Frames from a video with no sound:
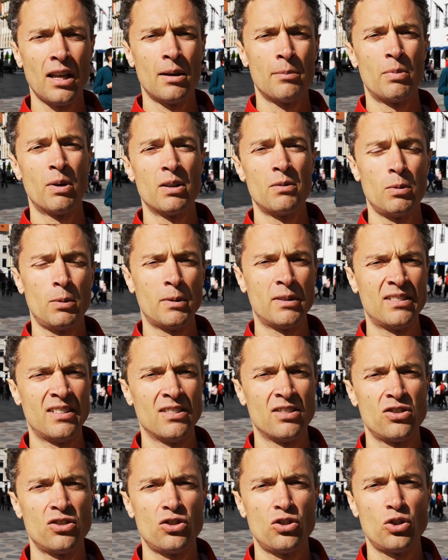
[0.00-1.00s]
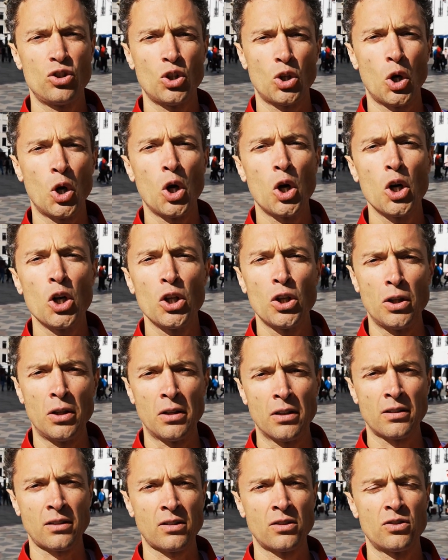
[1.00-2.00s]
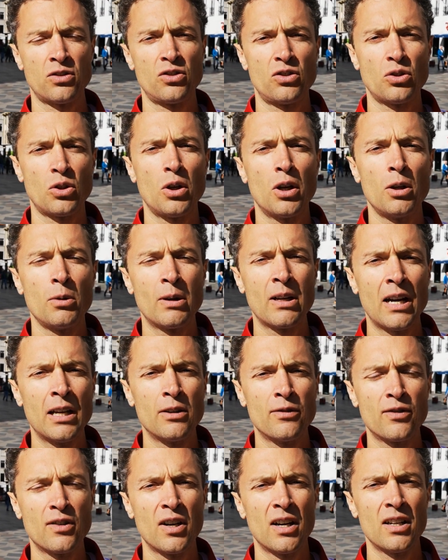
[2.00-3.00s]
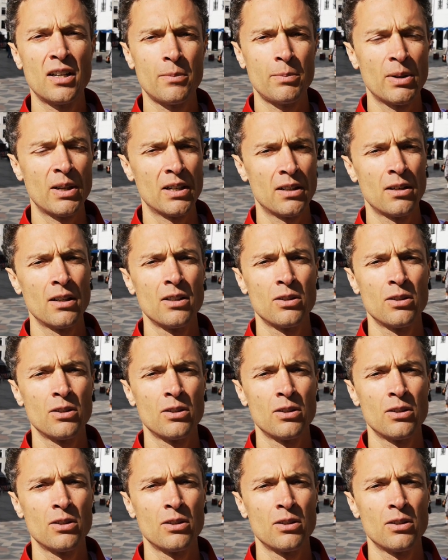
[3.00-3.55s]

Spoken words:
but we would say strøget, strøget. We kind of cut apart.